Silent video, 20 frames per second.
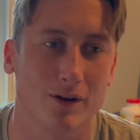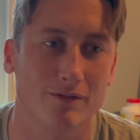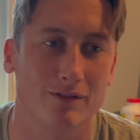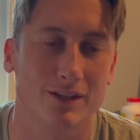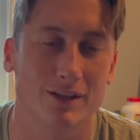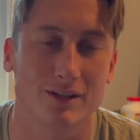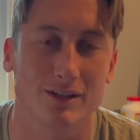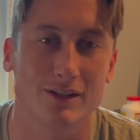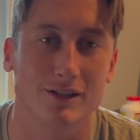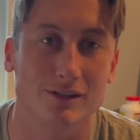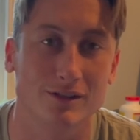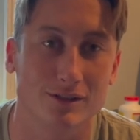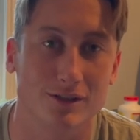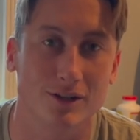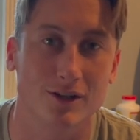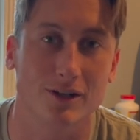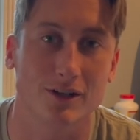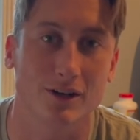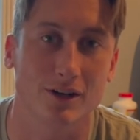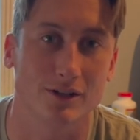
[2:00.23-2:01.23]
of the
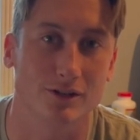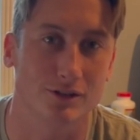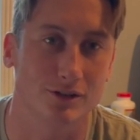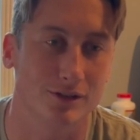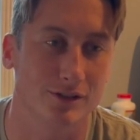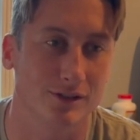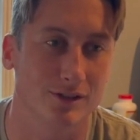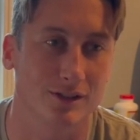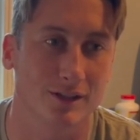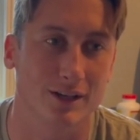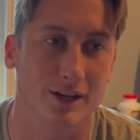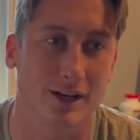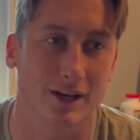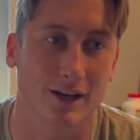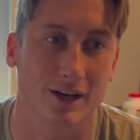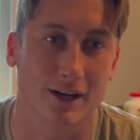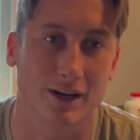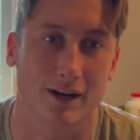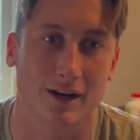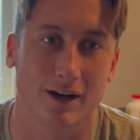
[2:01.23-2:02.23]
easier countries to
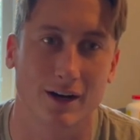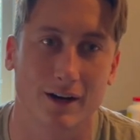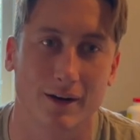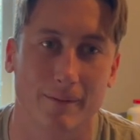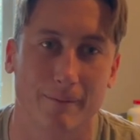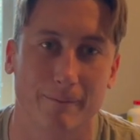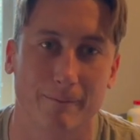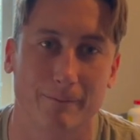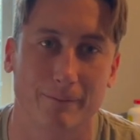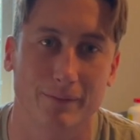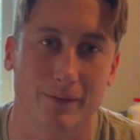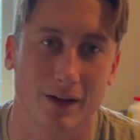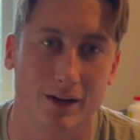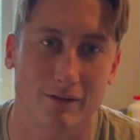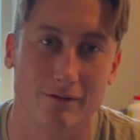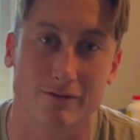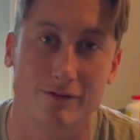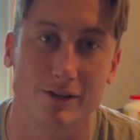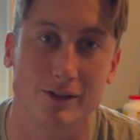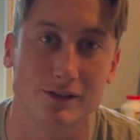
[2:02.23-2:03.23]
get
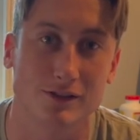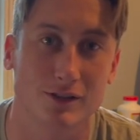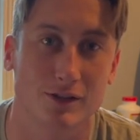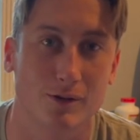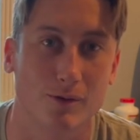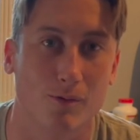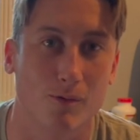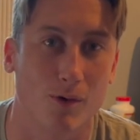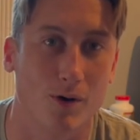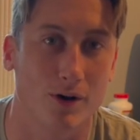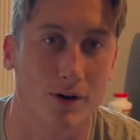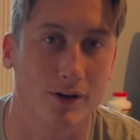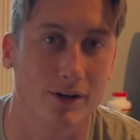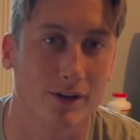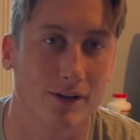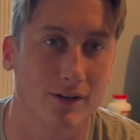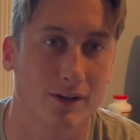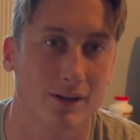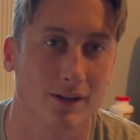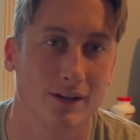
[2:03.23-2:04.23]
a visa to work
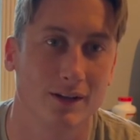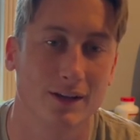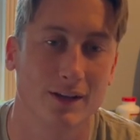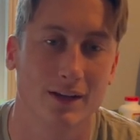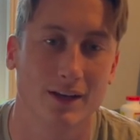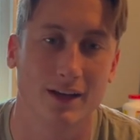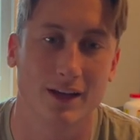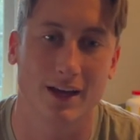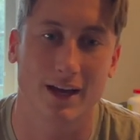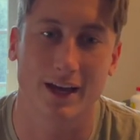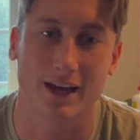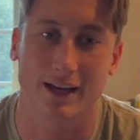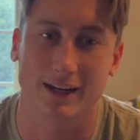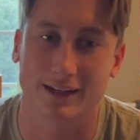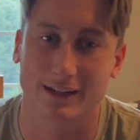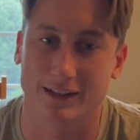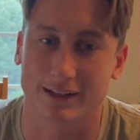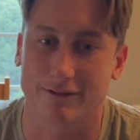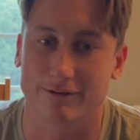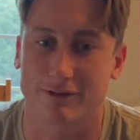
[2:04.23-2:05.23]

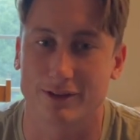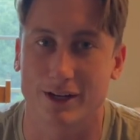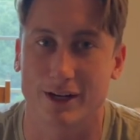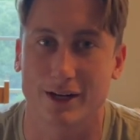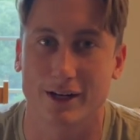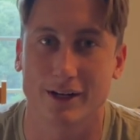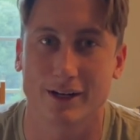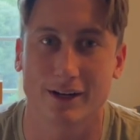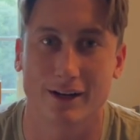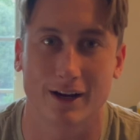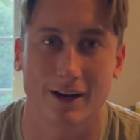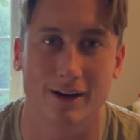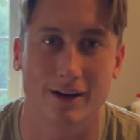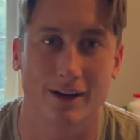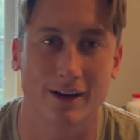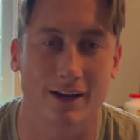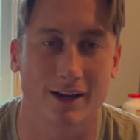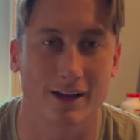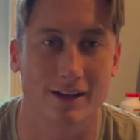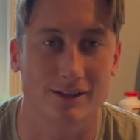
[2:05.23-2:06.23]
and live there.
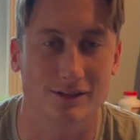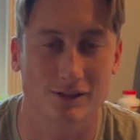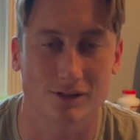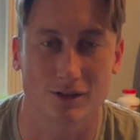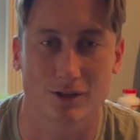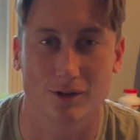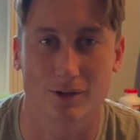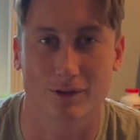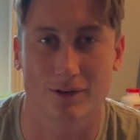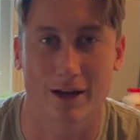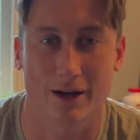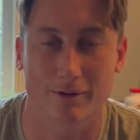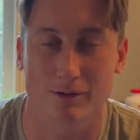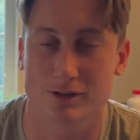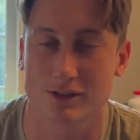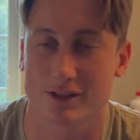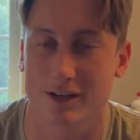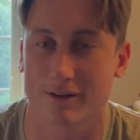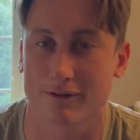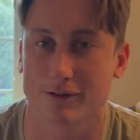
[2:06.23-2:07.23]
And so that
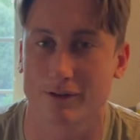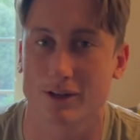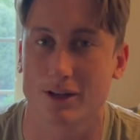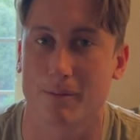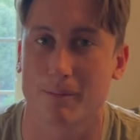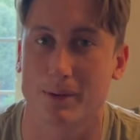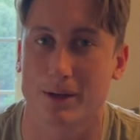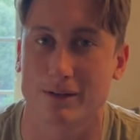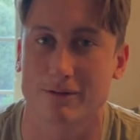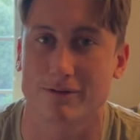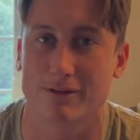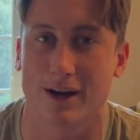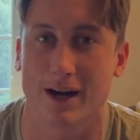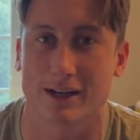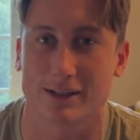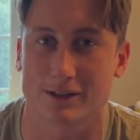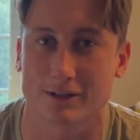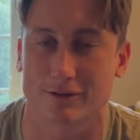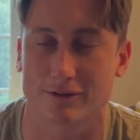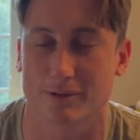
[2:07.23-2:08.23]
was definitely a big
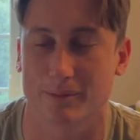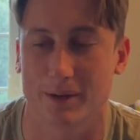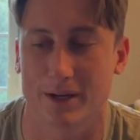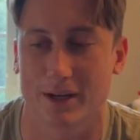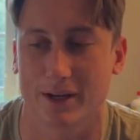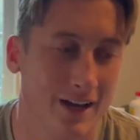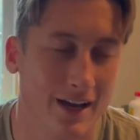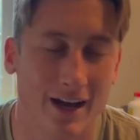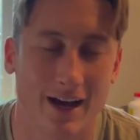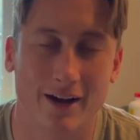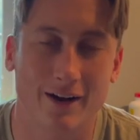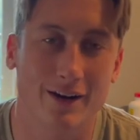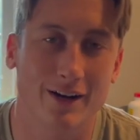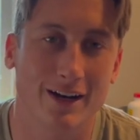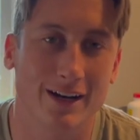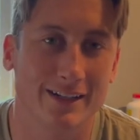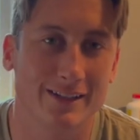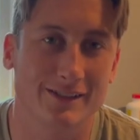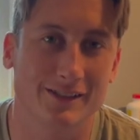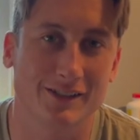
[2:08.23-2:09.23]
factor for me. How did
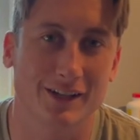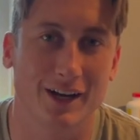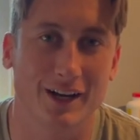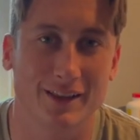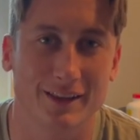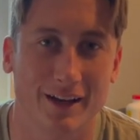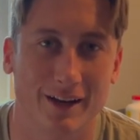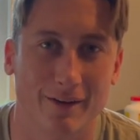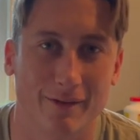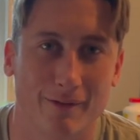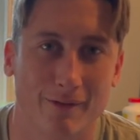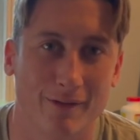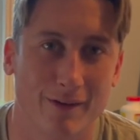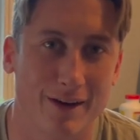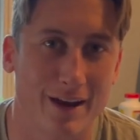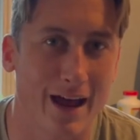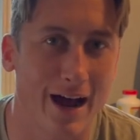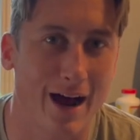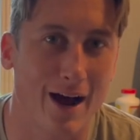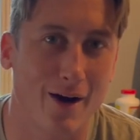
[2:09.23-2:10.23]
I decide that
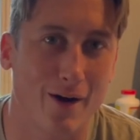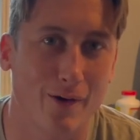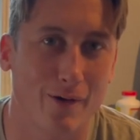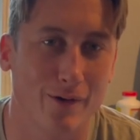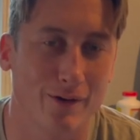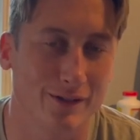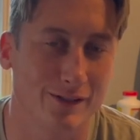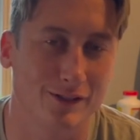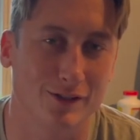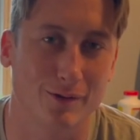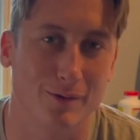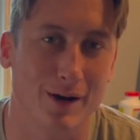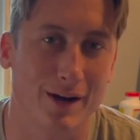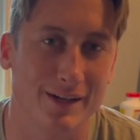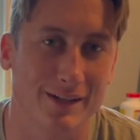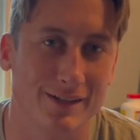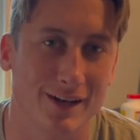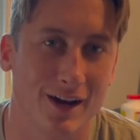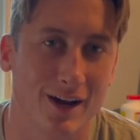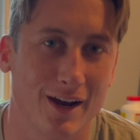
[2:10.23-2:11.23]
now is the
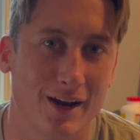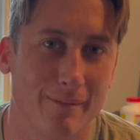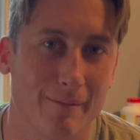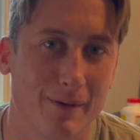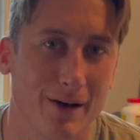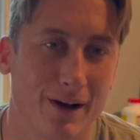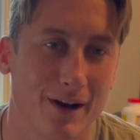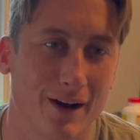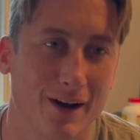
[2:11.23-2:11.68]
right time?